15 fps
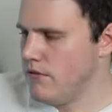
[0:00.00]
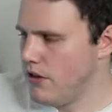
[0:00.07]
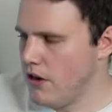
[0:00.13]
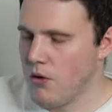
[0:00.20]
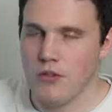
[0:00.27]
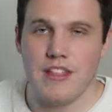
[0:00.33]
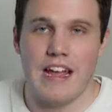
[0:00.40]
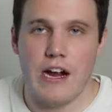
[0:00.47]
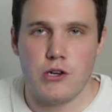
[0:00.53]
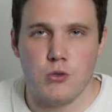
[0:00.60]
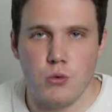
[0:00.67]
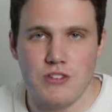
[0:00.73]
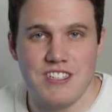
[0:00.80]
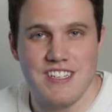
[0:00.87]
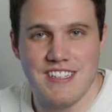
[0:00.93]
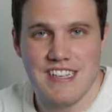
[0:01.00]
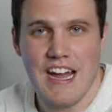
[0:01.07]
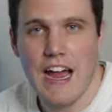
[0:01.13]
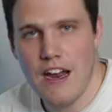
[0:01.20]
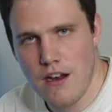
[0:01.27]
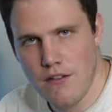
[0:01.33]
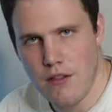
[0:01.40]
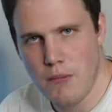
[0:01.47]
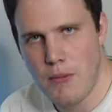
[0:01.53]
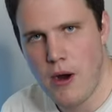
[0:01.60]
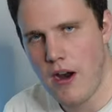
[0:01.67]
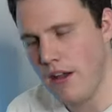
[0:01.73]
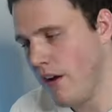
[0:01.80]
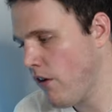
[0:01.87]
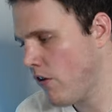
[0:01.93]
you know, the actual design of the
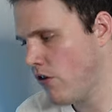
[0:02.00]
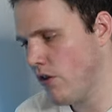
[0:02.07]
product,